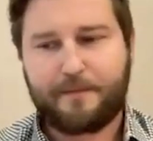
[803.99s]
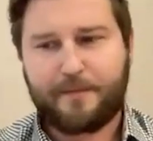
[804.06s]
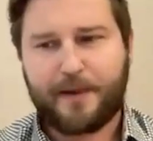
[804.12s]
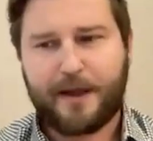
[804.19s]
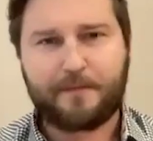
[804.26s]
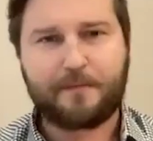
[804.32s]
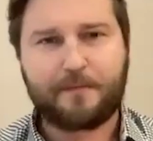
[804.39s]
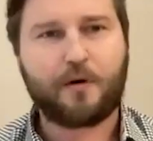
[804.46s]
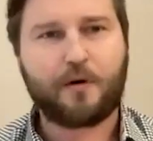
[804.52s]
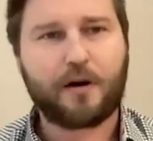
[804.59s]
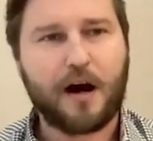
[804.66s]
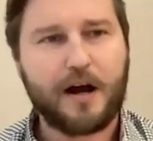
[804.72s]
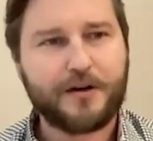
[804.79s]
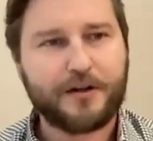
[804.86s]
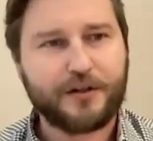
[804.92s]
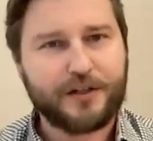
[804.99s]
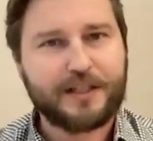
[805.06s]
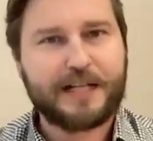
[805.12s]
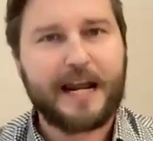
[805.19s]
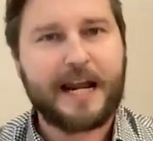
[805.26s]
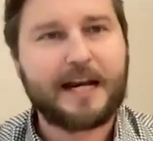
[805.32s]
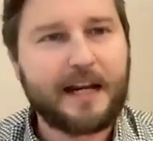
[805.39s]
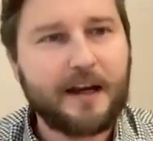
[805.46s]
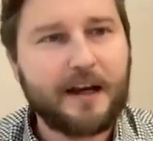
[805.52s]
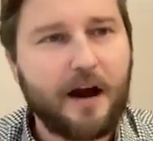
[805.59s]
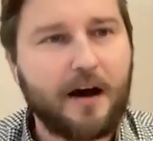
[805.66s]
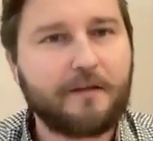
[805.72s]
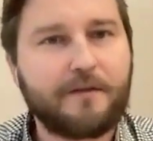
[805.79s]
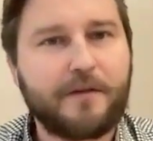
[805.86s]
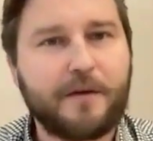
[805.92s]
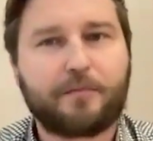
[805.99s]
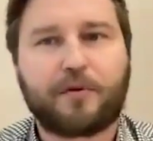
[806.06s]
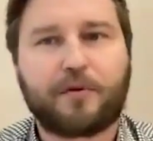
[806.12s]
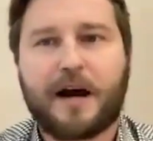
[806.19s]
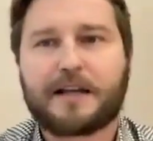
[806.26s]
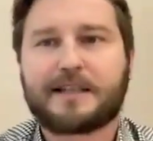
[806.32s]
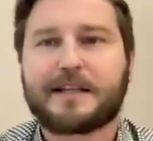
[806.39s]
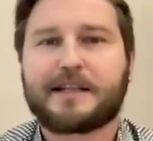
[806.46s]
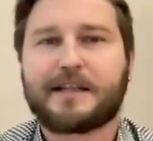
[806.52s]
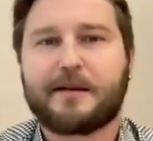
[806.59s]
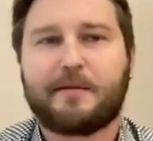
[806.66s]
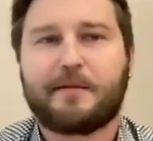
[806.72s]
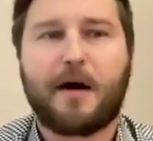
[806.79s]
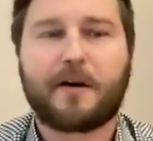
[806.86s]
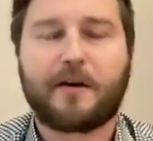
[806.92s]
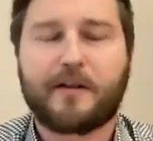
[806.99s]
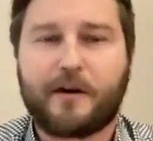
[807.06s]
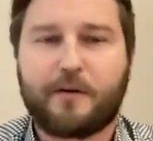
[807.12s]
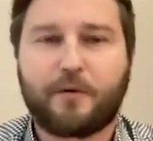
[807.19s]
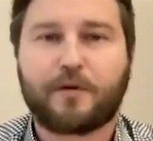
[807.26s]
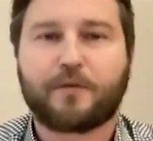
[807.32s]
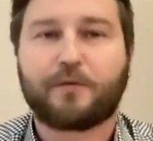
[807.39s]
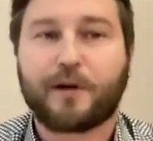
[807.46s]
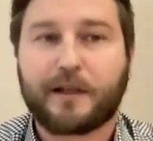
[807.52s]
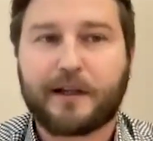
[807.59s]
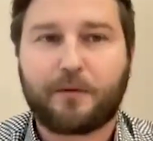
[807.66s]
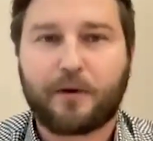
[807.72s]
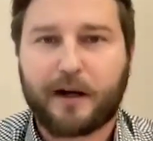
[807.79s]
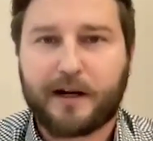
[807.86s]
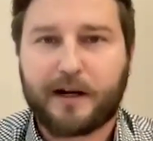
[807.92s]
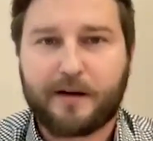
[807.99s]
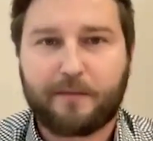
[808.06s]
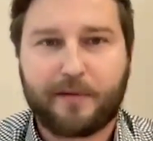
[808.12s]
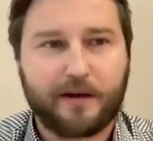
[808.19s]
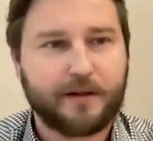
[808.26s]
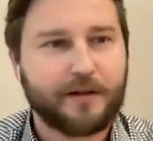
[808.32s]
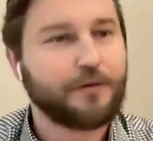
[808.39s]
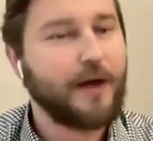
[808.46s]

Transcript: bit more understanding of the process and the model that we're really working to build.